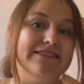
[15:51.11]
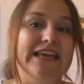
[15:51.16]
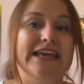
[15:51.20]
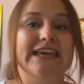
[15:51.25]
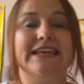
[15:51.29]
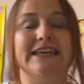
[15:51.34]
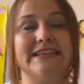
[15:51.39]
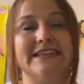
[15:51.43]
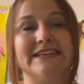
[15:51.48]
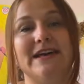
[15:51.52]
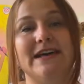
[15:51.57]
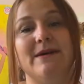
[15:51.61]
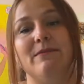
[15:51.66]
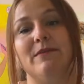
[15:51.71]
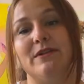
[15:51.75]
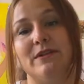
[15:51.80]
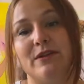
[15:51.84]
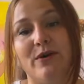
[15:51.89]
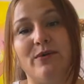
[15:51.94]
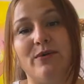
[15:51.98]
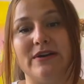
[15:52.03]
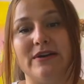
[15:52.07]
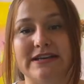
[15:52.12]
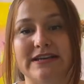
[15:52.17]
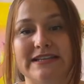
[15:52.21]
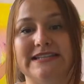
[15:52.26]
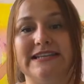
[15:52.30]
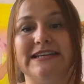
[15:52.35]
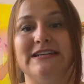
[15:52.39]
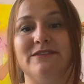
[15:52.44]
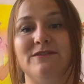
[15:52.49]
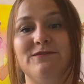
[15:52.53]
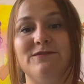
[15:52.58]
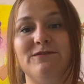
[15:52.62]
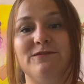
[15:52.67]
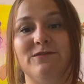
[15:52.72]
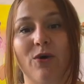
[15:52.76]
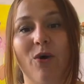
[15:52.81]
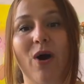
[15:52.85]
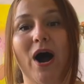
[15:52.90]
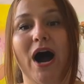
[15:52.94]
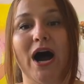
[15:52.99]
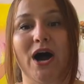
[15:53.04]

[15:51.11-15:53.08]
taken them longer than 4